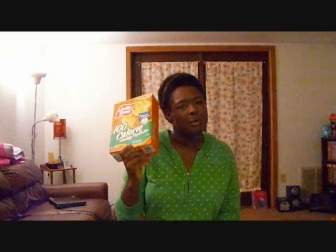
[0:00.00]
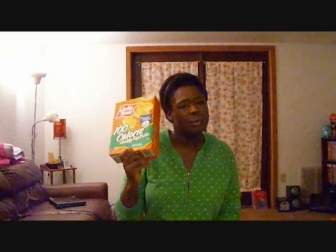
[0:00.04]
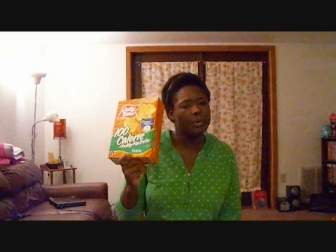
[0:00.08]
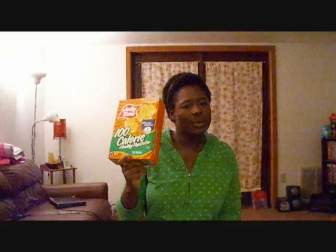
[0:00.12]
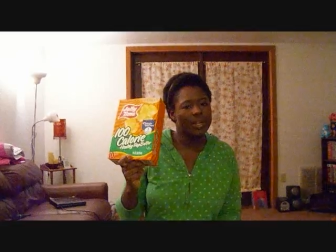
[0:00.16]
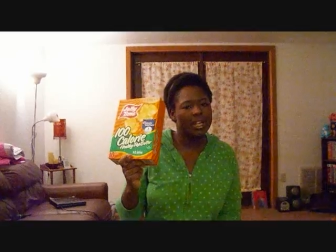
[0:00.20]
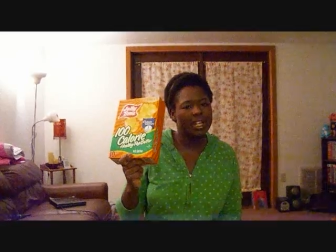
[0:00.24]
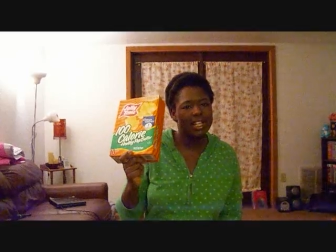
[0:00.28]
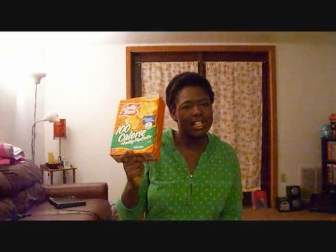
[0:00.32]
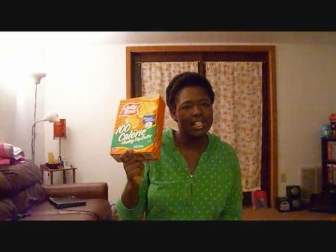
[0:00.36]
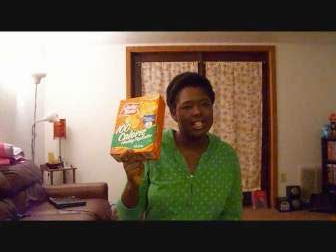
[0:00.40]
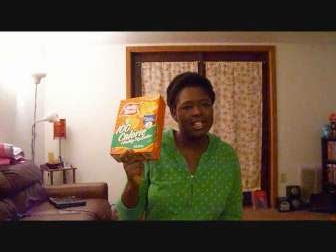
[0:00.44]

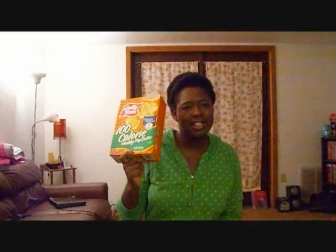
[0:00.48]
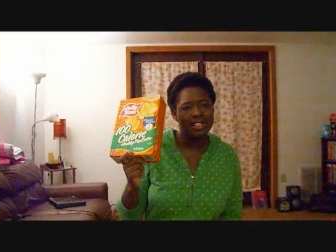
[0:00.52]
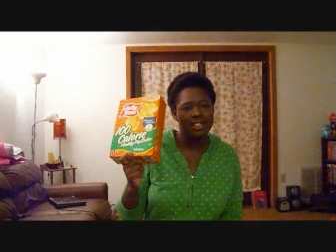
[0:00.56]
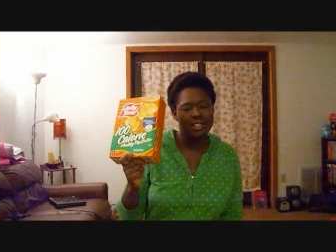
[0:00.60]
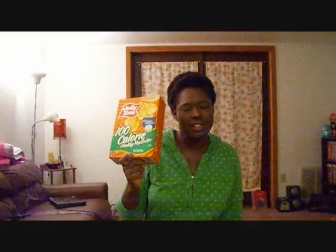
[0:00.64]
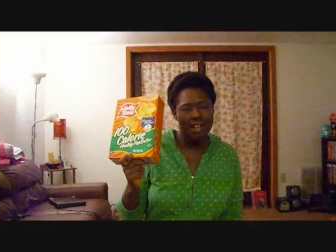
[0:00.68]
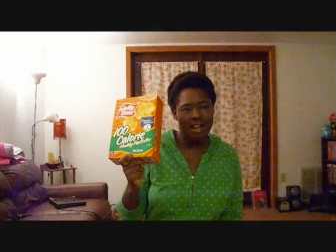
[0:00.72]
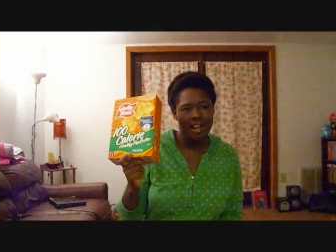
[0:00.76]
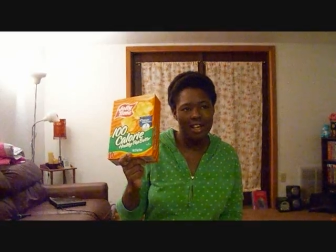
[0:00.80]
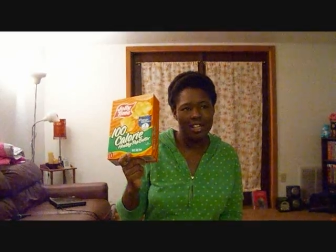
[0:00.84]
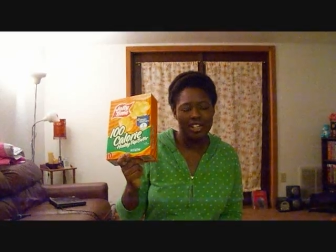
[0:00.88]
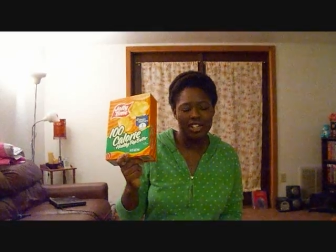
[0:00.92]

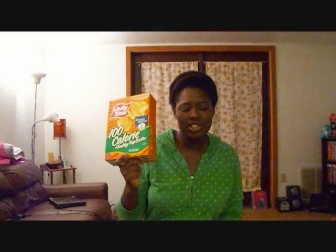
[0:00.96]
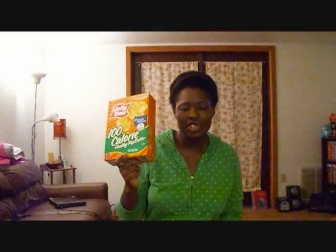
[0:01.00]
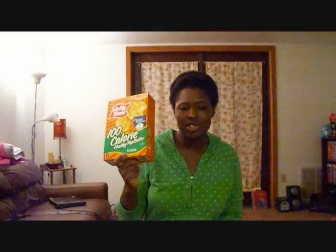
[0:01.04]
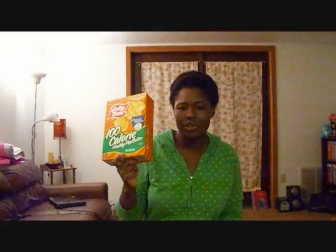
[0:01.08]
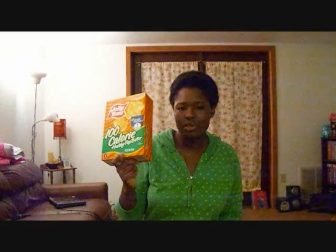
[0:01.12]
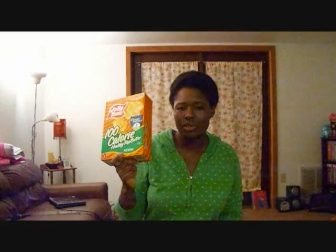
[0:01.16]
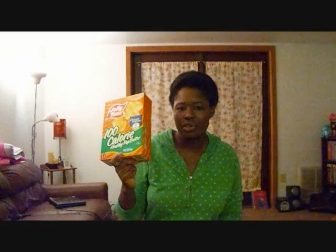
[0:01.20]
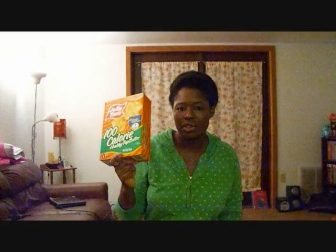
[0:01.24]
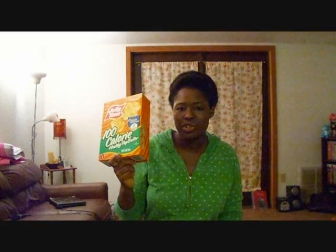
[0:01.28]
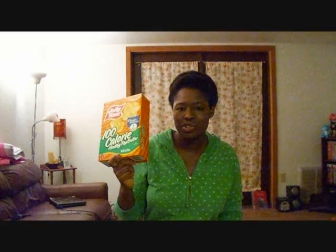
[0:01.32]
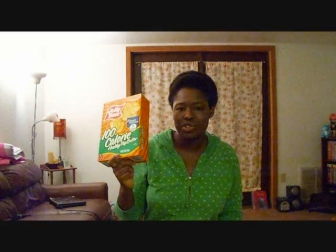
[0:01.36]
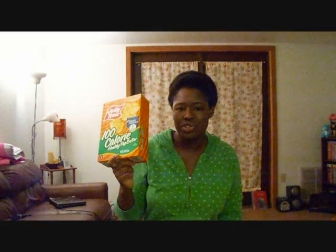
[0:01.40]
When I go
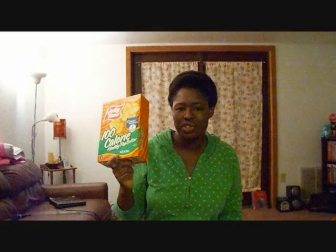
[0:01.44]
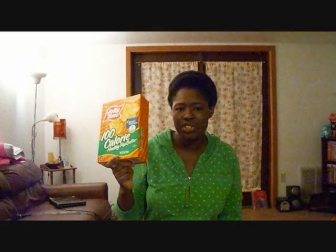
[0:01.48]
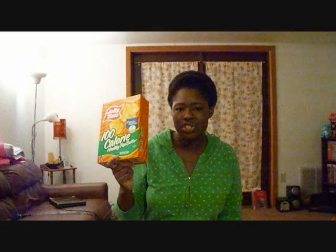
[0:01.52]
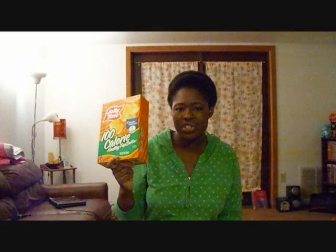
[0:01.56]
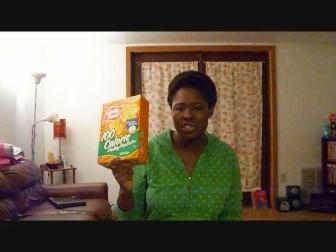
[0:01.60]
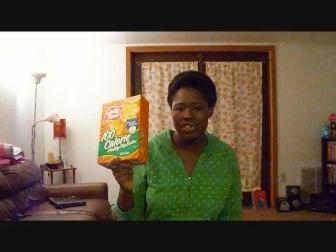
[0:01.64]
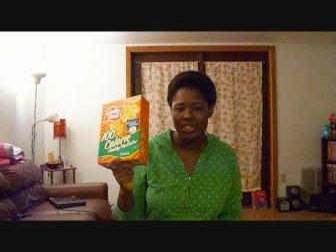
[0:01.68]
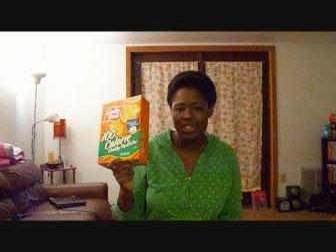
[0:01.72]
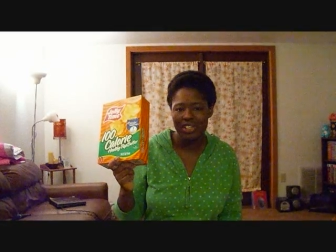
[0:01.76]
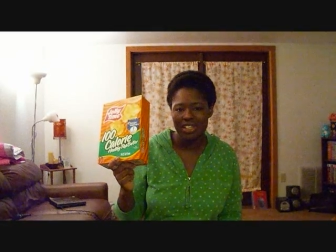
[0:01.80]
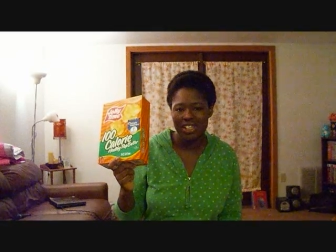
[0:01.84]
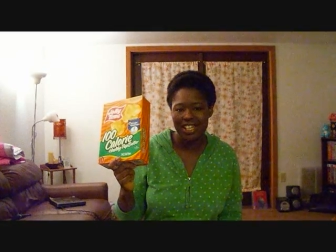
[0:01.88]
to a grocery
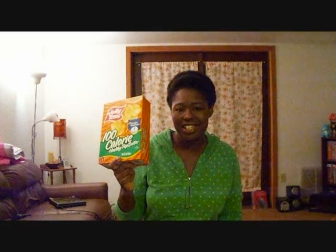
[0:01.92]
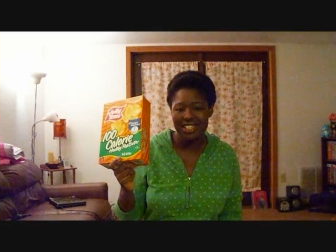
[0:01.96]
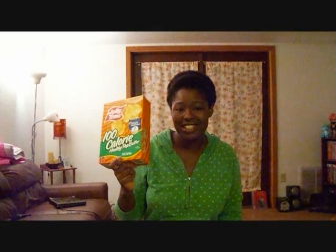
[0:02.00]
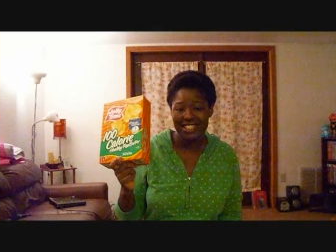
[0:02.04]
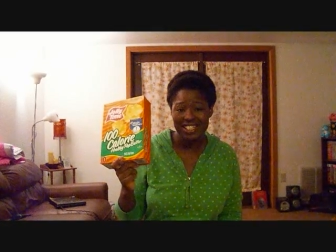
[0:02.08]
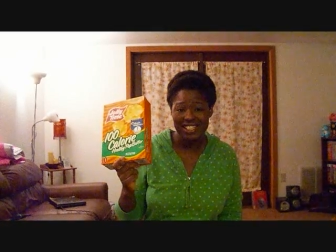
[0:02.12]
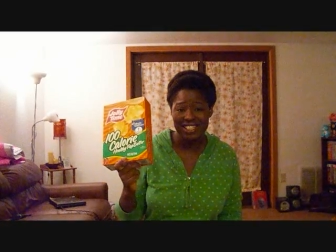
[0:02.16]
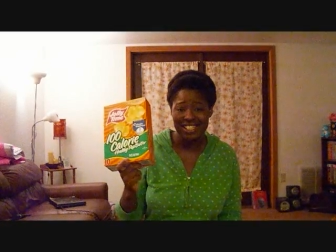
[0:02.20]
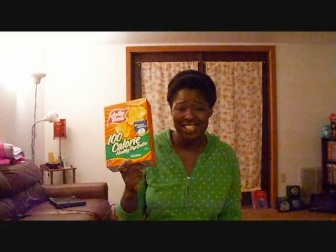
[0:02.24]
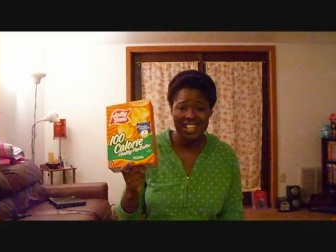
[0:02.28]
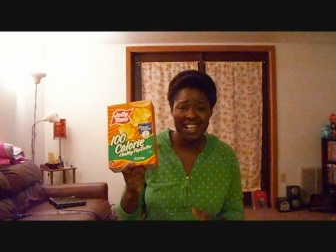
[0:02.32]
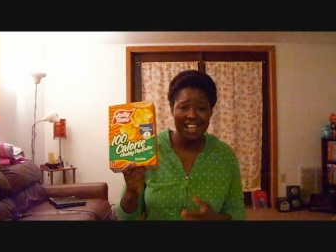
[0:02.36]
store
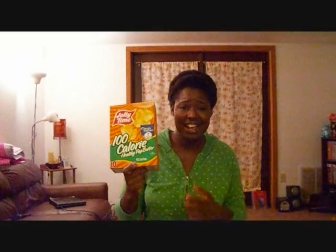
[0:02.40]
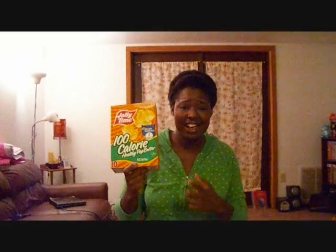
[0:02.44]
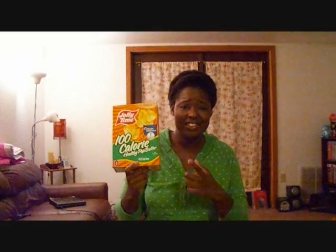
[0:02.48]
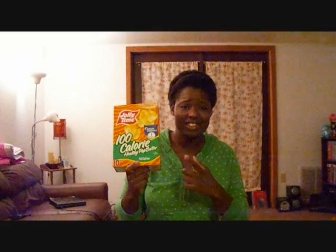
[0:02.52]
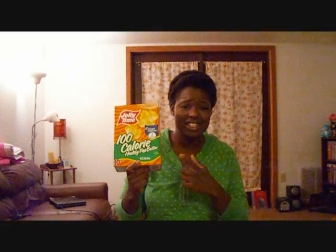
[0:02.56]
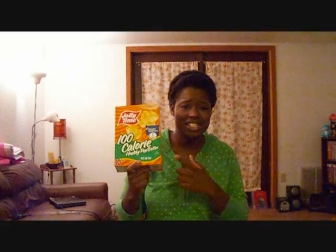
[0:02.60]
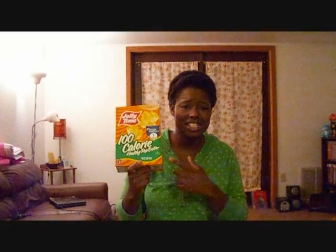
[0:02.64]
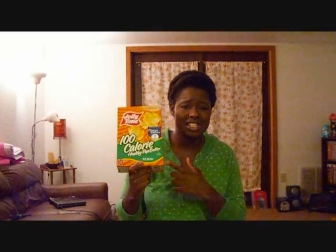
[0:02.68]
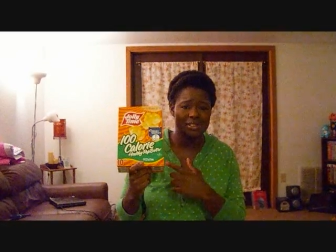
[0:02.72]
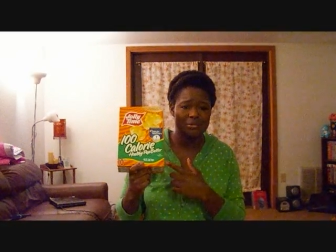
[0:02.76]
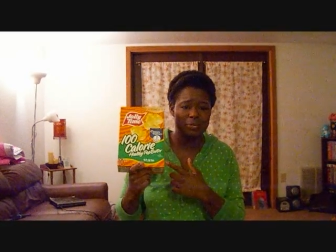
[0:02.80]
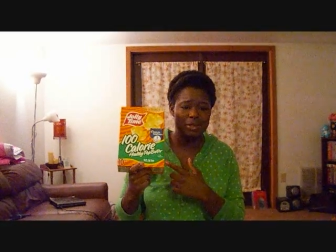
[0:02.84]
that doesn't
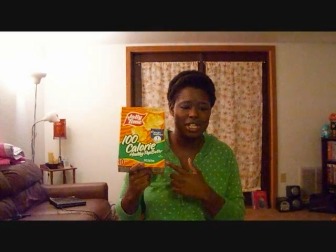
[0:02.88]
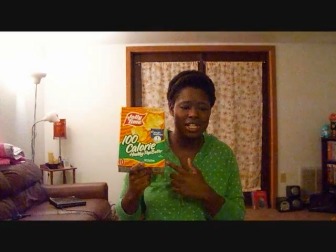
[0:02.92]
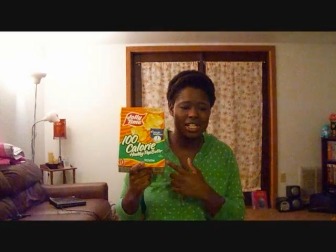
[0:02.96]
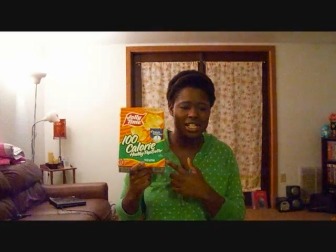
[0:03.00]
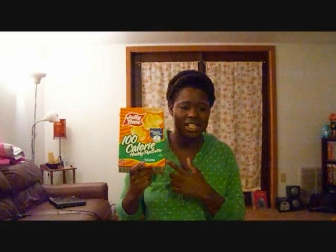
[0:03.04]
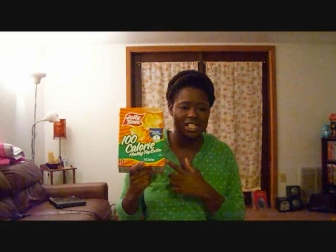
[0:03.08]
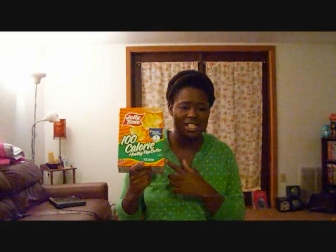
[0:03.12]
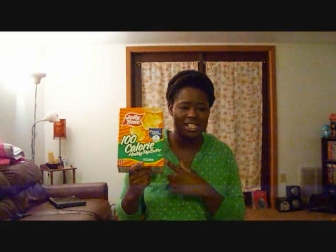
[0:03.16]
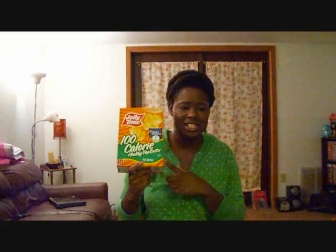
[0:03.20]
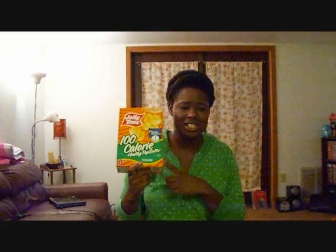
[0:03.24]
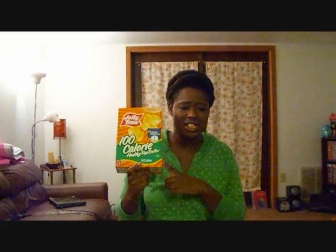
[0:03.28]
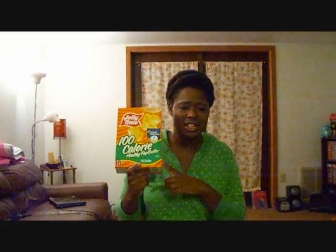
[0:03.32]
have this,
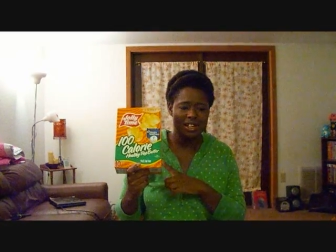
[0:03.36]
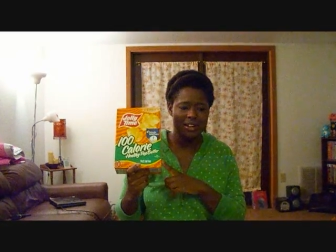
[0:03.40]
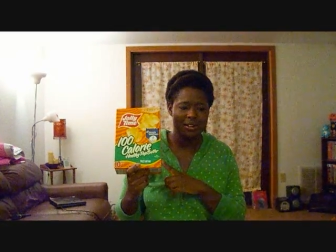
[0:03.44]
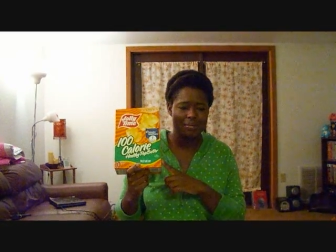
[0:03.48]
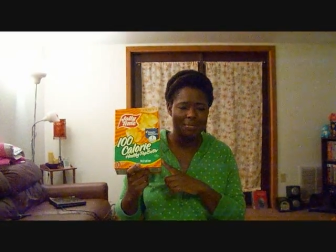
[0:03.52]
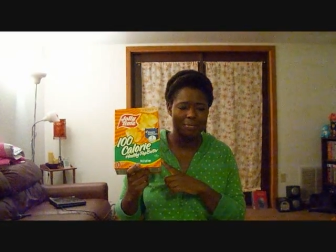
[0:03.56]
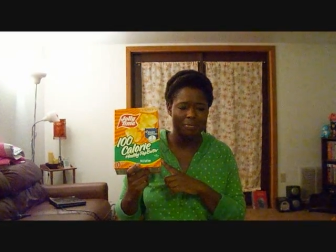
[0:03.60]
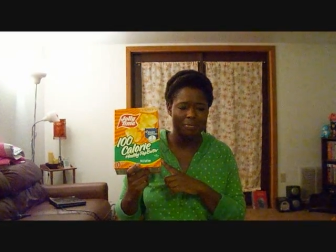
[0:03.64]
because